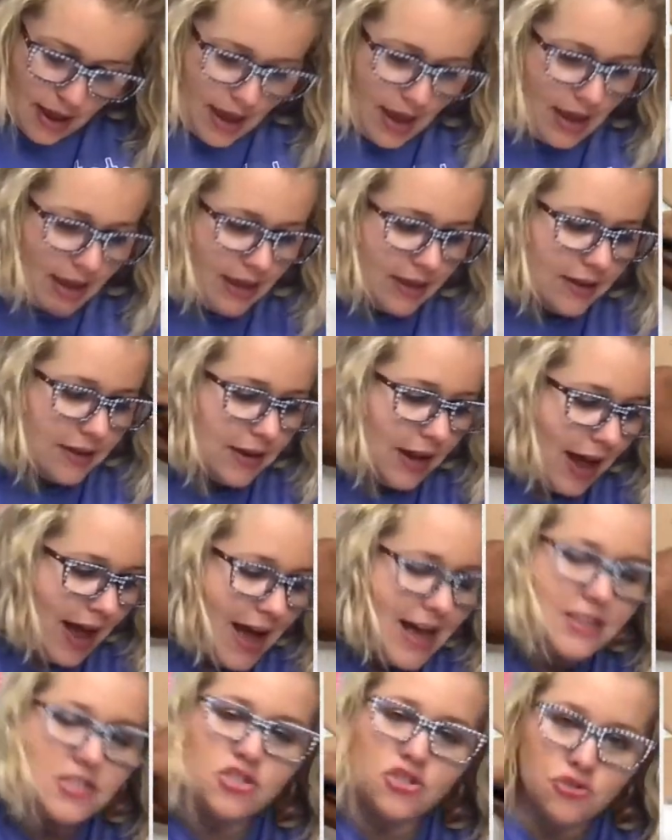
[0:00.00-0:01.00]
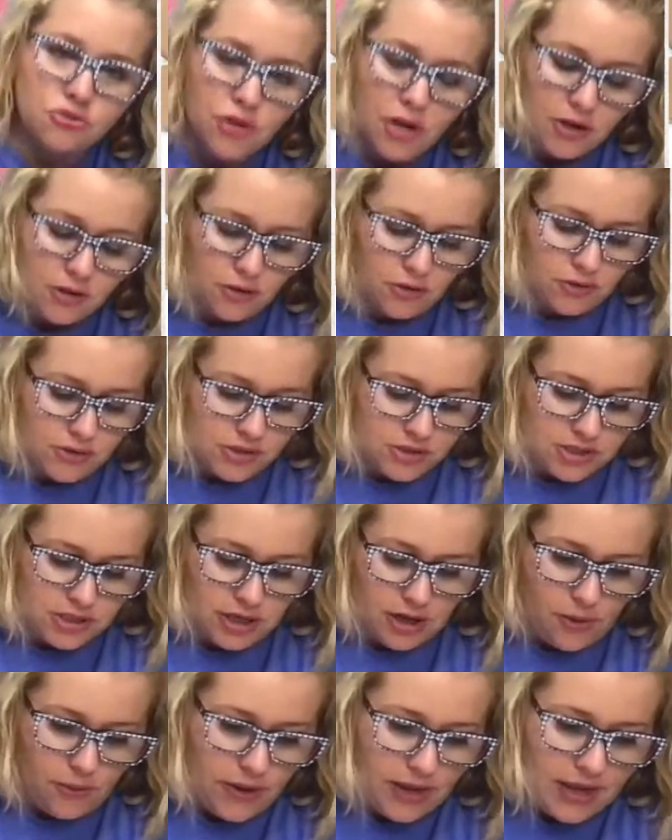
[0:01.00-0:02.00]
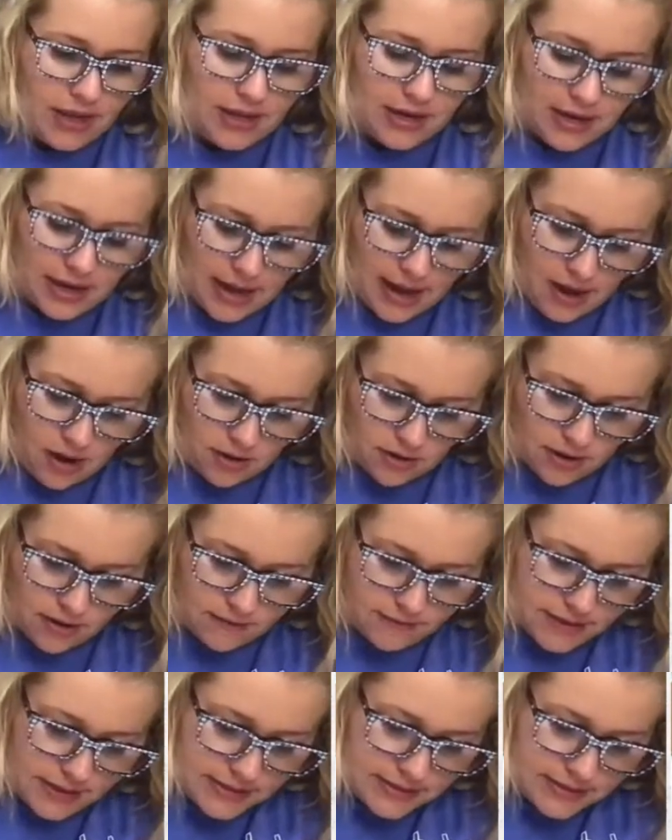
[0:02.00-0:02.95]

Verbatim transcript: And I struggled to go in and out of